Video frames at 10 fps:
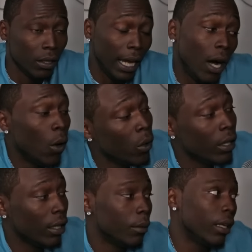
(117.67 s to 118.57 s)
Not
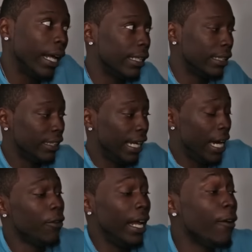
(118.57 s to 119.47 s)
only do, like it's, it's
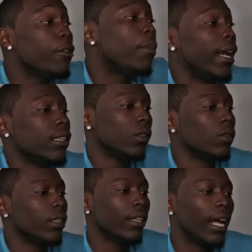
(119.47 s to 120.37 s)
every, everybody's
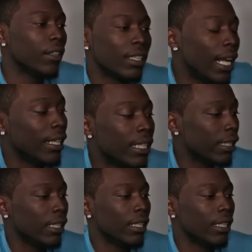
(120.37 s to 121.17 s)
losing their life. It's not just